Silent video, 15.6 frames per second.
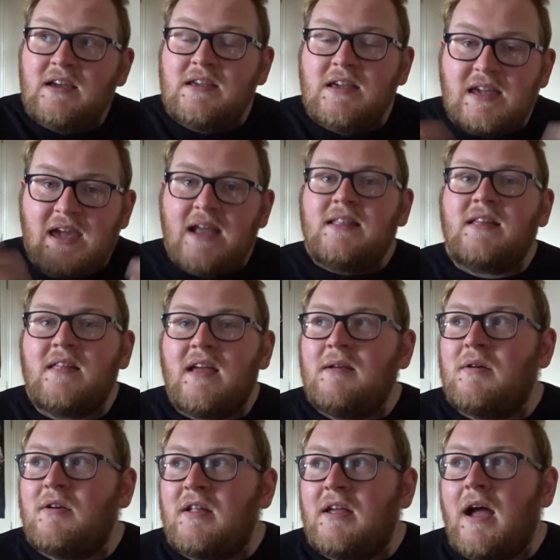you kind of
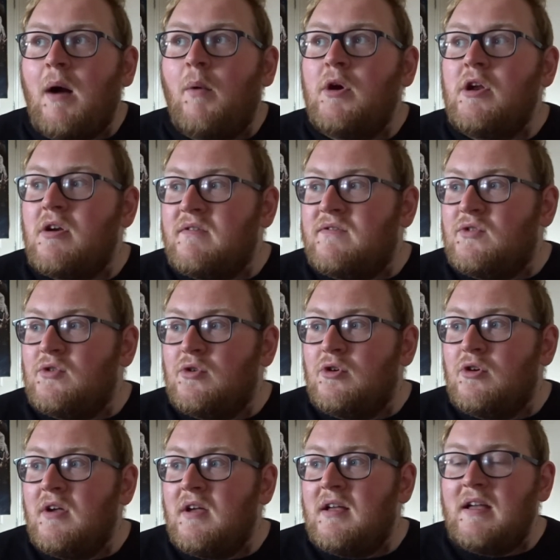then are like, I want to
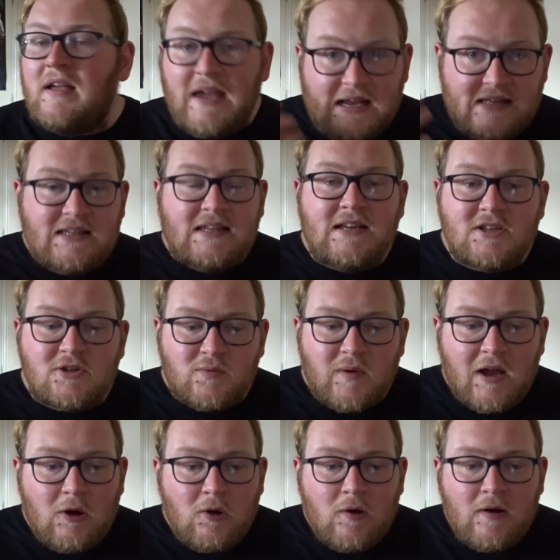review 18 as
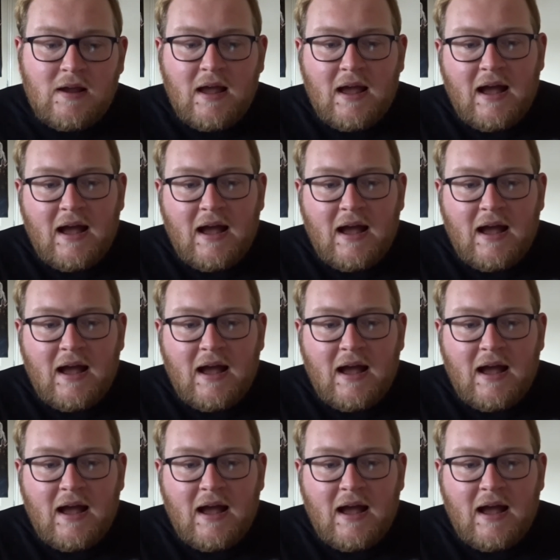well.